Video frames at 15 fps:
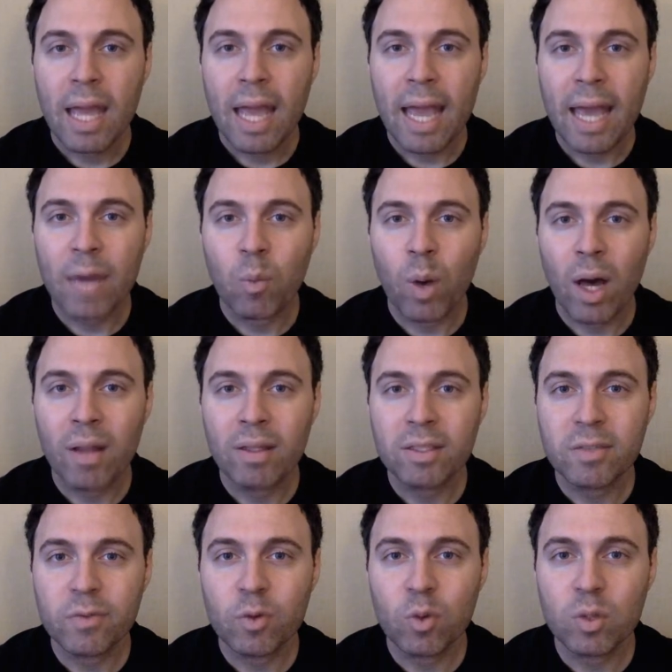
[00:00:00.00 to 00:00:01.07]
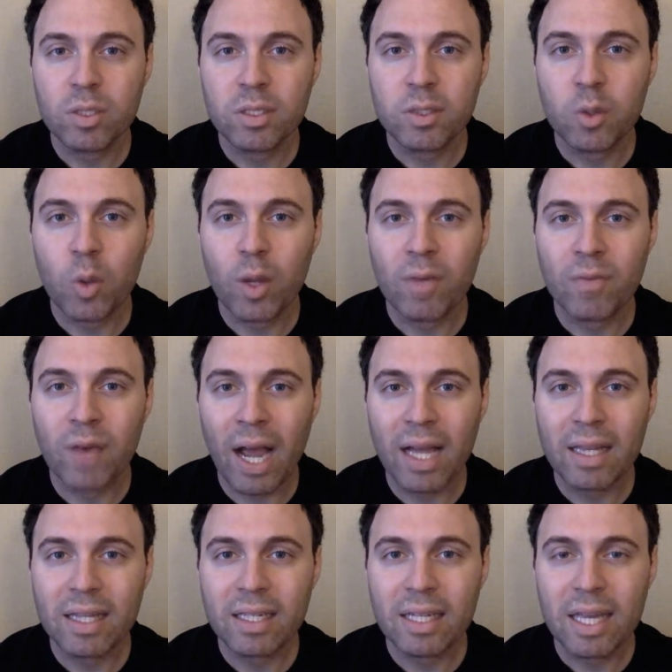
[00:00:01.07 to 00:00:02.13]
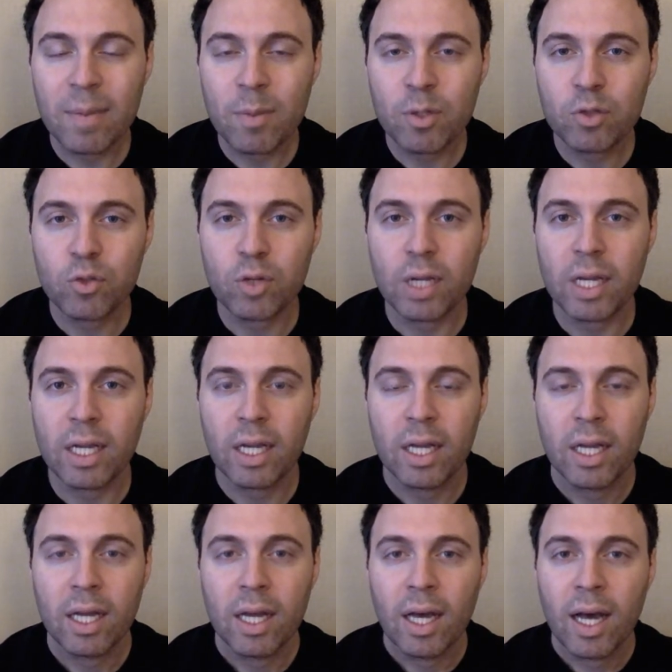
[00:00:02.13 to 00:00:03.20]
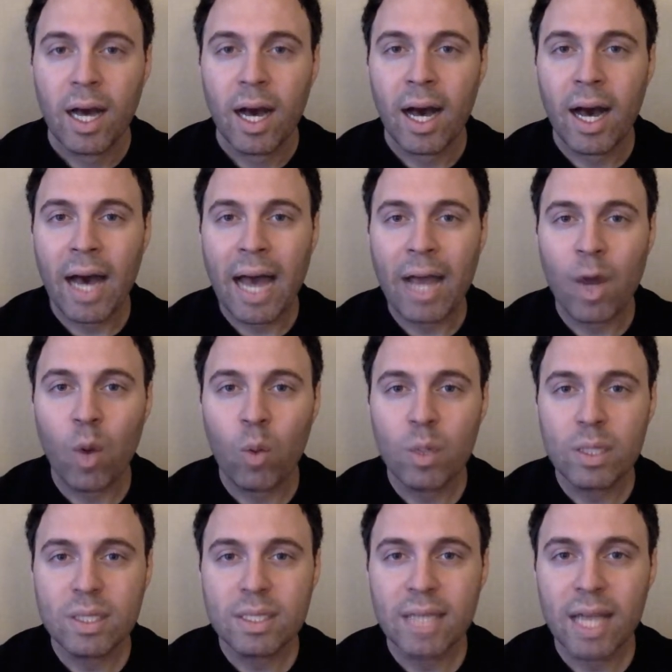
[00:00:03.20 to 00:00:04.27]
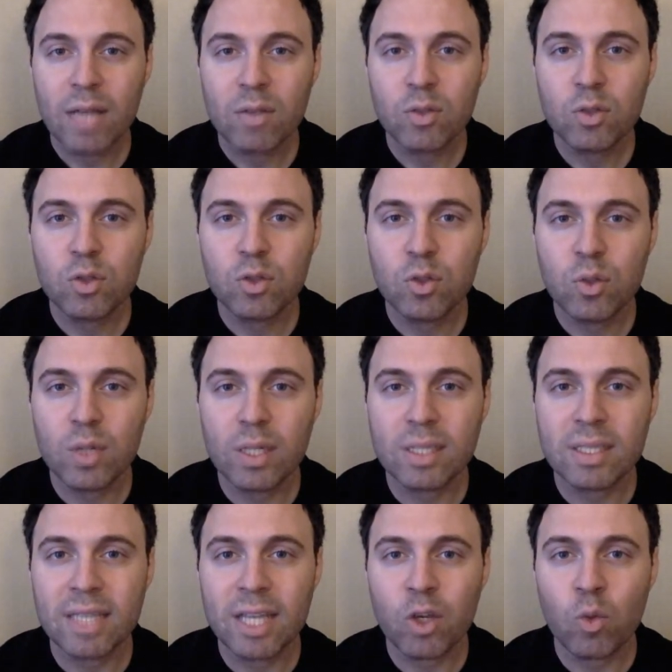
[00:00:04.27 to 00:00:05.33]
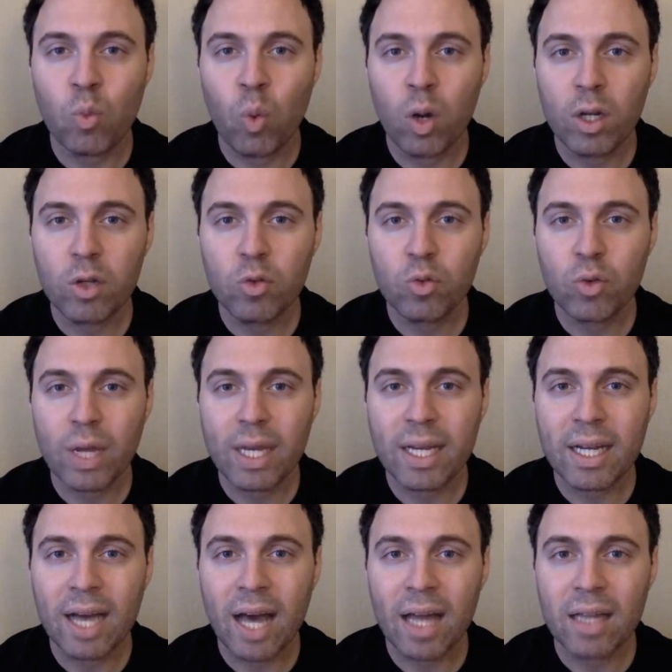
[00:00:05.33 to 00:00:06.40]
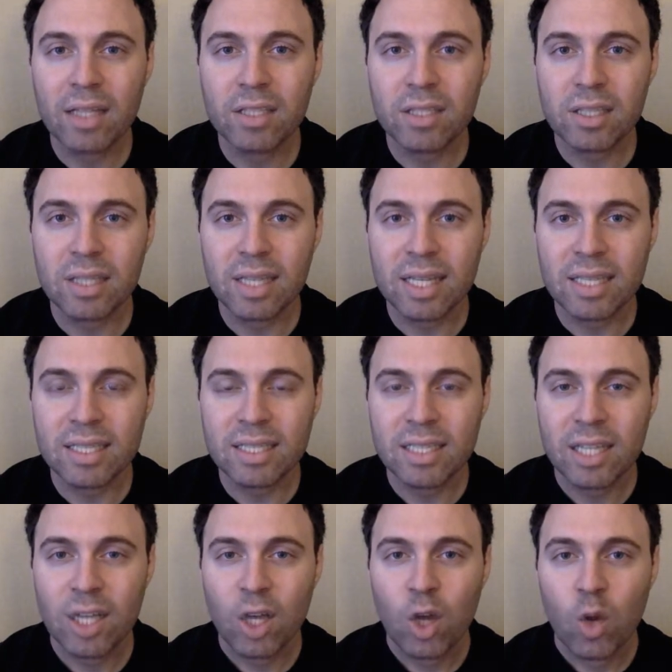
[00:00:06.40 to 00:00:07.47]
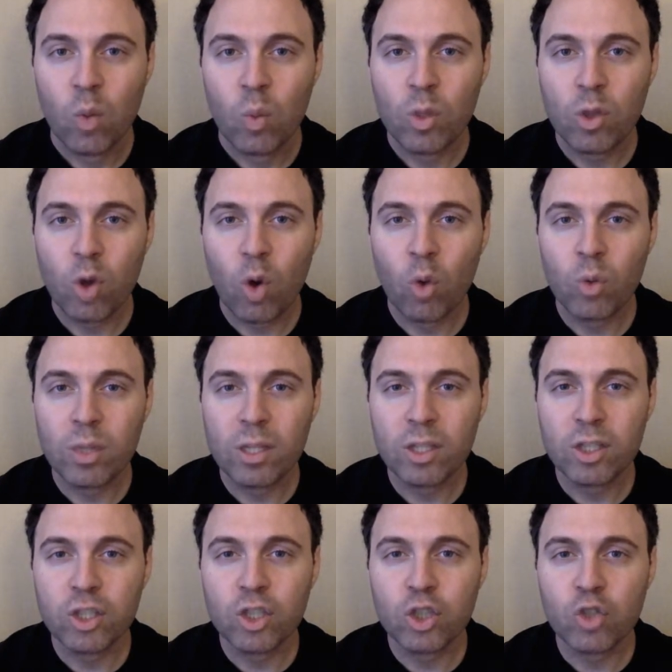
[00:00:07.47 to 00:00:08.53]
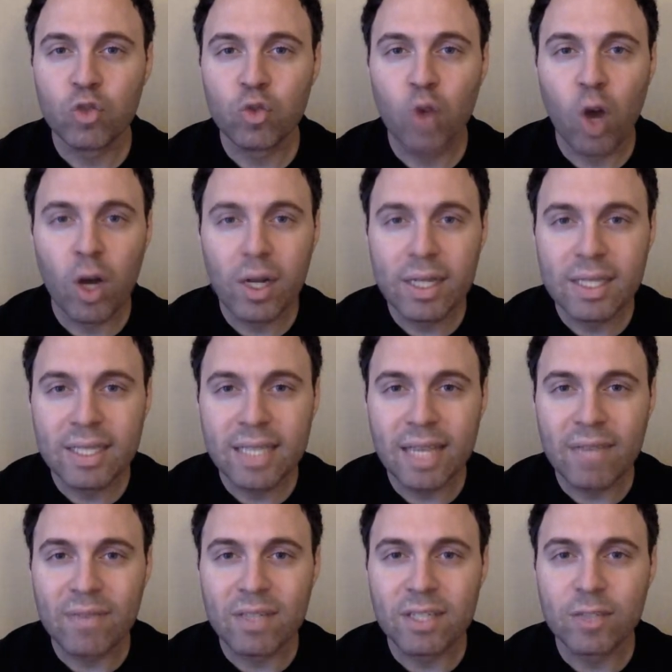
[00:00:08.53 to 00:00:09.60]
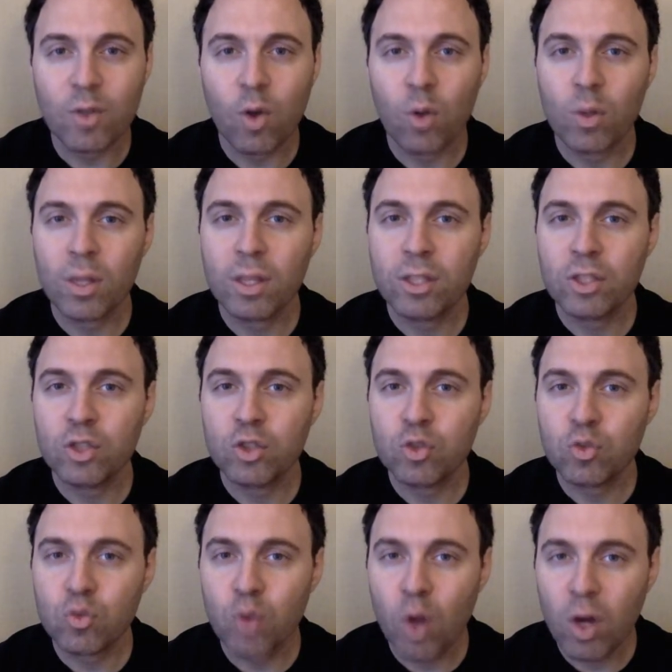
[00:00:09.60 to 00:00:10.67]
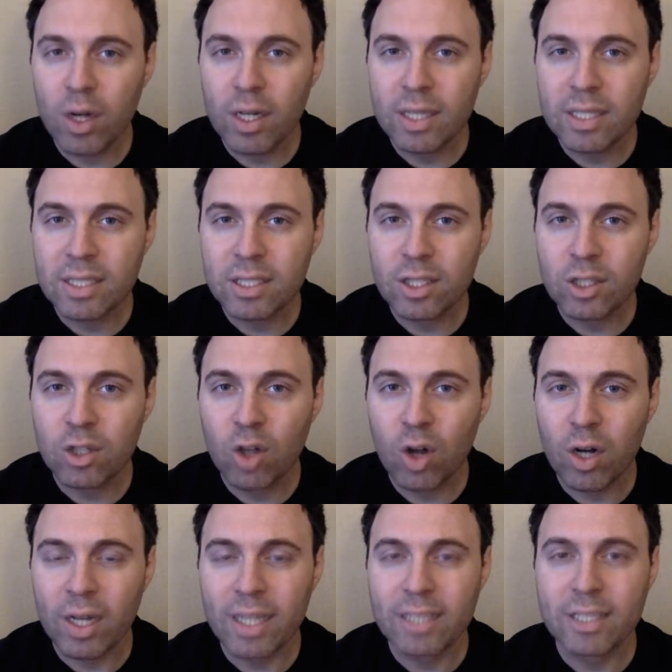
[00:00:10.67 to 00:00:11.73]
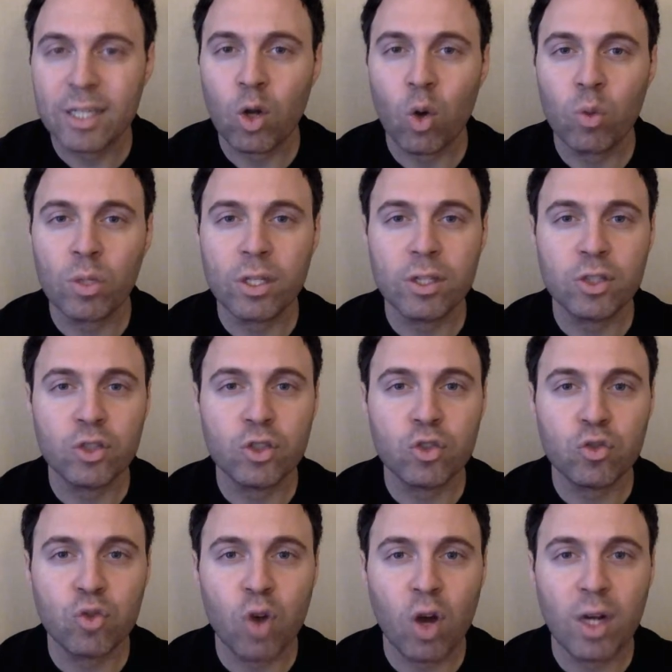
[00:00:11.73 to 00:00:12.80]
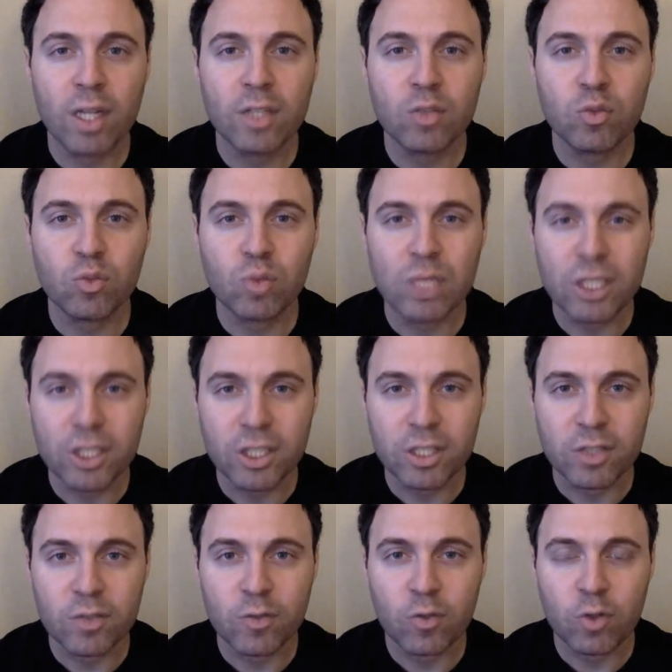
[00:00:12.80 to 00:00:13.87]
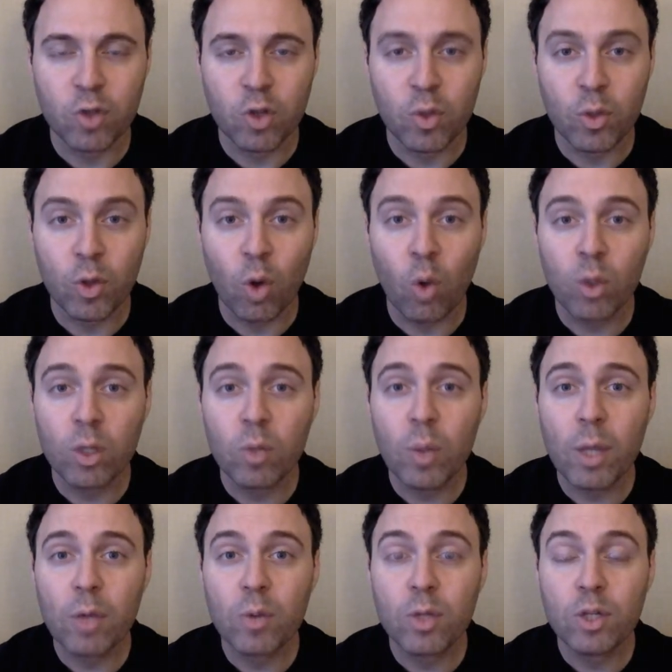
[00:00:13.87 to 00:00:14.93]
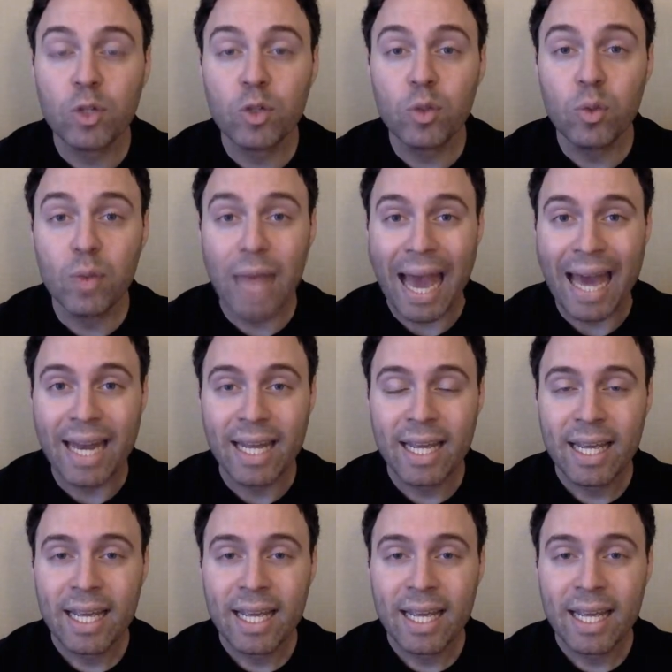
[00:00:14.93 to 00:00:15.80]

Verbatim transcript: And while this, of course, is quite violent imagery, I always tell students that you want to create a college list with only the strongest safeties, only the strongest targets, and only the strongest reaches for you. And the only way you can do that